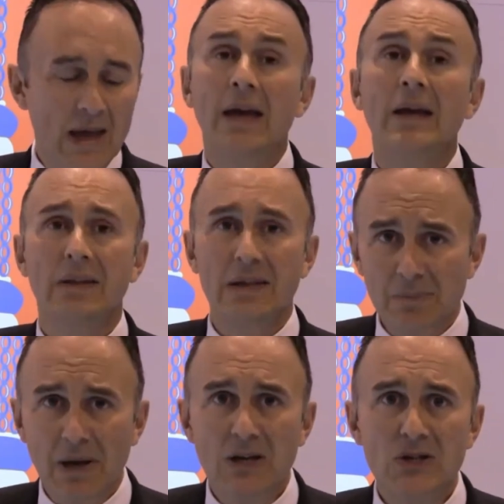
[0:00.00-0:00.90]
In these
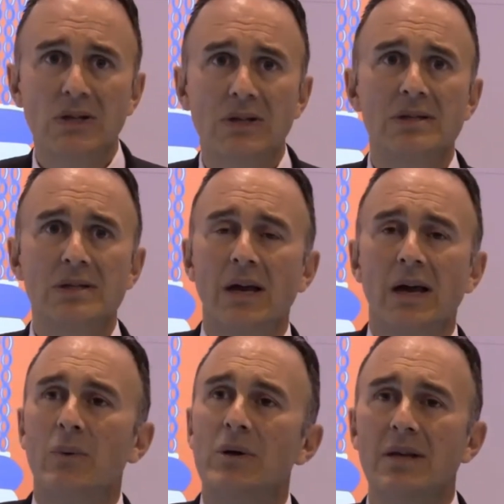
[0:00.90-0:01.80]
patients,
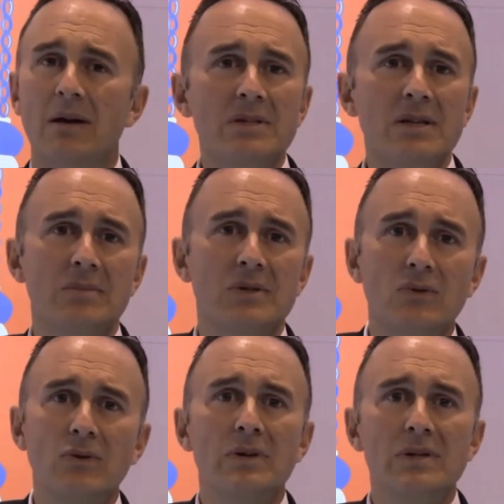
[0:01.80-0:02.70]
we sometimes
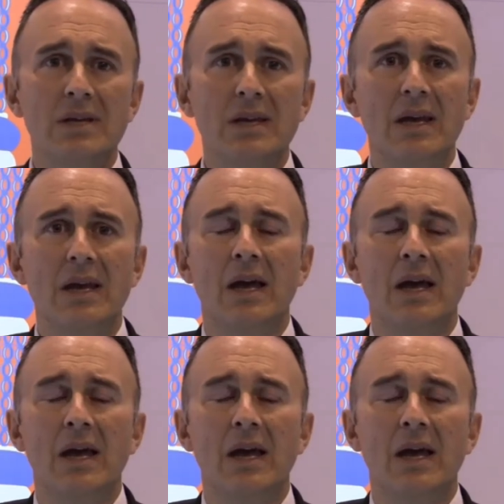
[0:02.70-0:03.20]
do not see